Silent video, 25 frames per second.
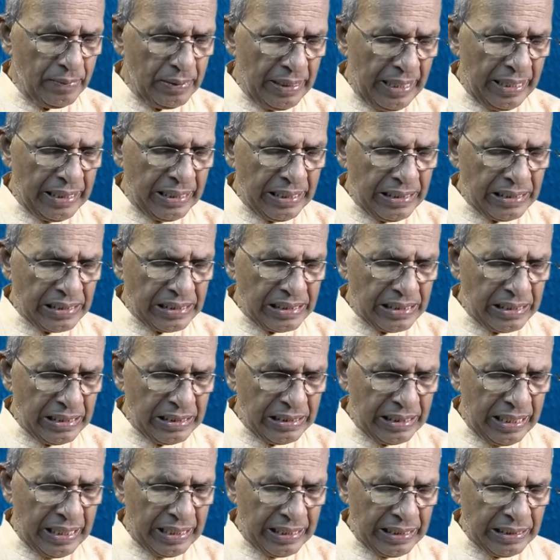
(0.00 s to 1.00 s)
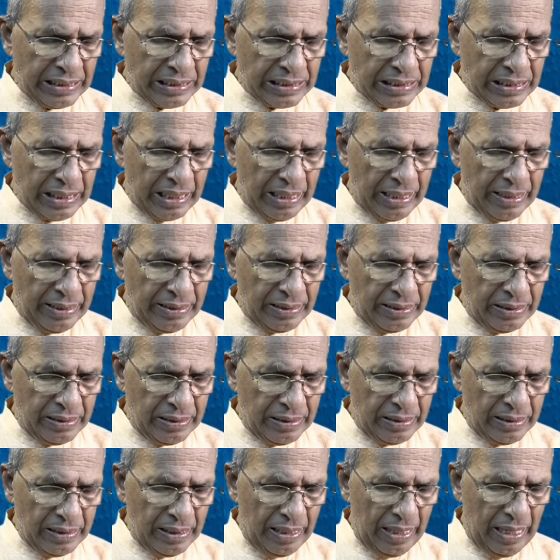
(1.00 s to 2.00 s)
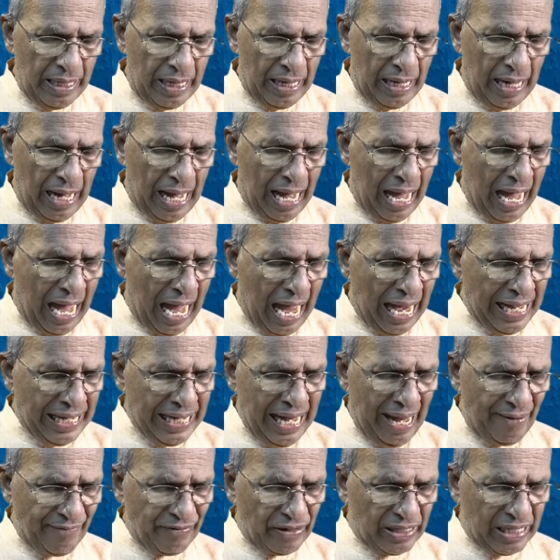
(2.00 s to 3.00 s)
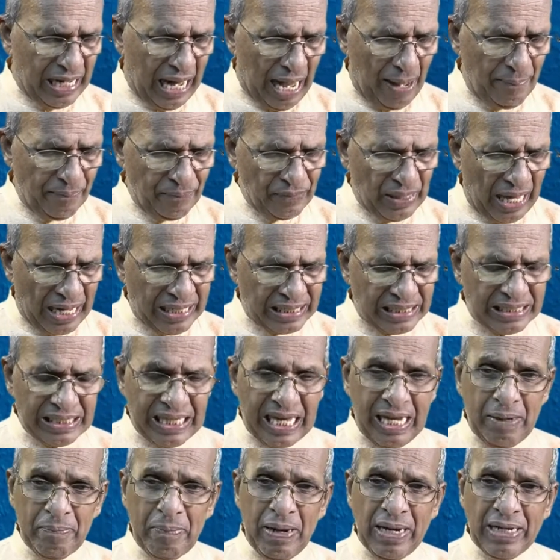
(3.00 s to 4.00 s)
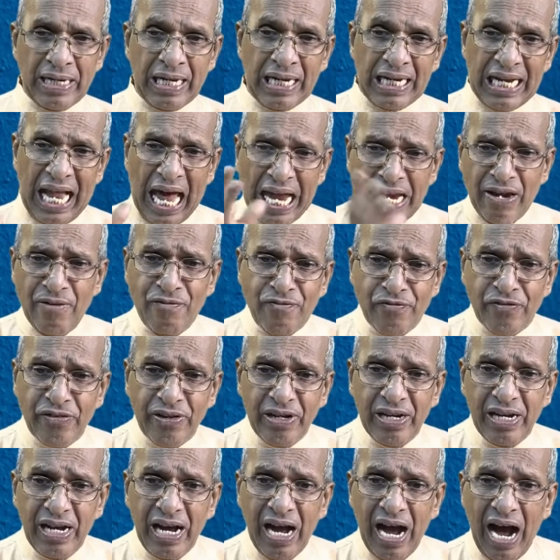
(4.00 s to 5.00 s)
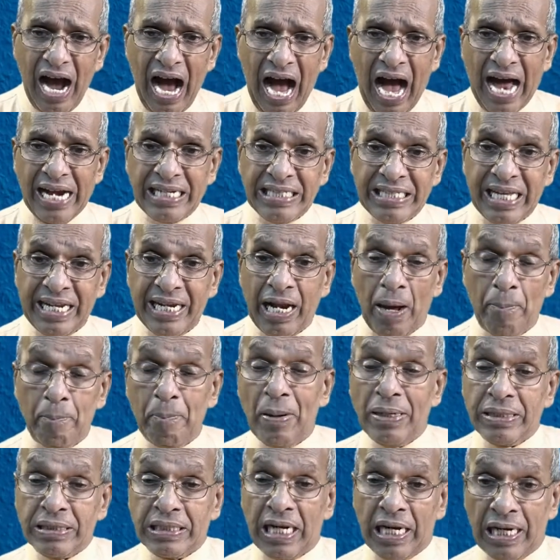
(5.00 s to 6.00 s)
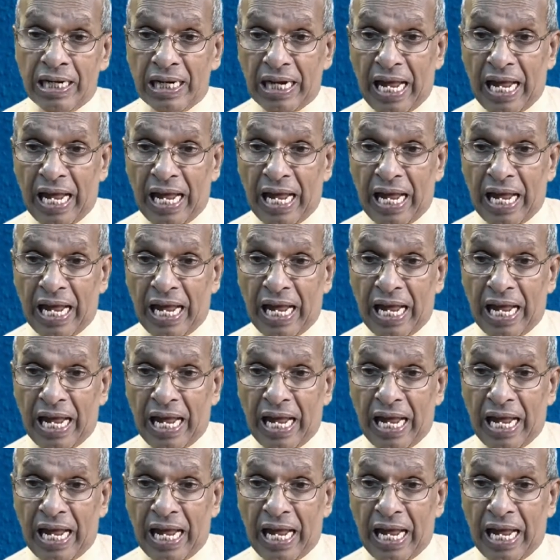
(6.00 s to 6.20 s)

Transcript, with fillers: there is, there is, uh, I have come that they might life and then abundant